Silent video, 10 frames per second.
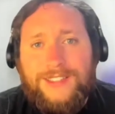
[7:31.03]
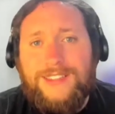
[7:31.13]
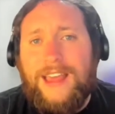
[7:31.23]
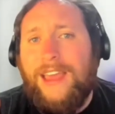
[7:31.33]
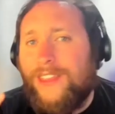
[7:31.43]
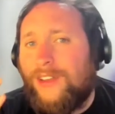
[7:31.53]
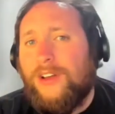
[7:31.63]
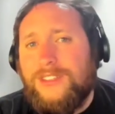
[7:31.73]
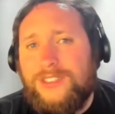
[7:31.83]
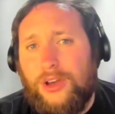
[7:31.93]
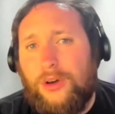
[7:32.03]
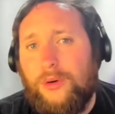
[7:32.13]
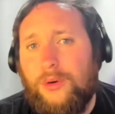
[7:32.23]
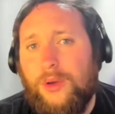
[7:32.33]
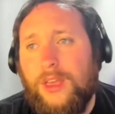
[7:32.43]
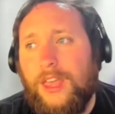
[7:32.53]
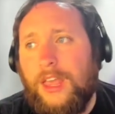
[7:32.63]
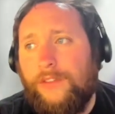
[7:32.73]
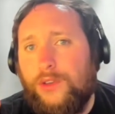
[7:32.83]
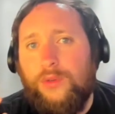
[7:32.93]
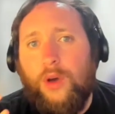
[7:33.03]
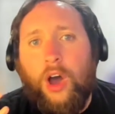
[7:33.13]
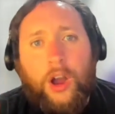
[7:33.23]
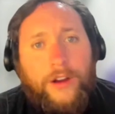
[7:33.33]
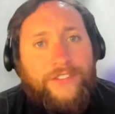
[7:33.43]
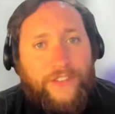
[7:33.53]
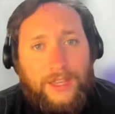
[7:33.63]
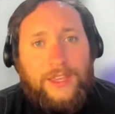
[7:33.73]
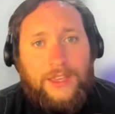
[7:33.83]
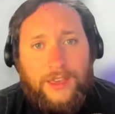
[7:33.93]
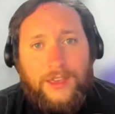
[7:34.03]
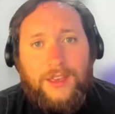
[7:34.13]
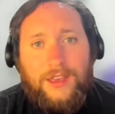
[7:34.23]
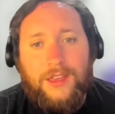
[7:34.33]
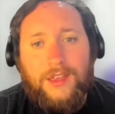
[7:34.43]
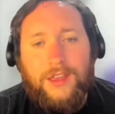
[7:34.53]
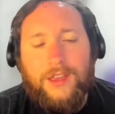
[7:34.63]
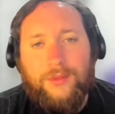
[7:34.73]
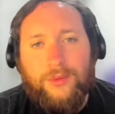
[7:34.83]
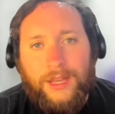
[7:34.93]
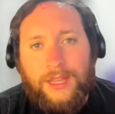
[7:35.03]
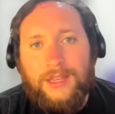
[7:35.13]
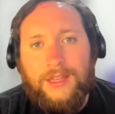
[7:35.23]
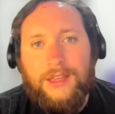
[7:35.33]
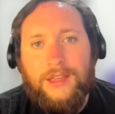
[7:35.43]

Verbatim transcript: into that? And then also just if you it. are faking it, right?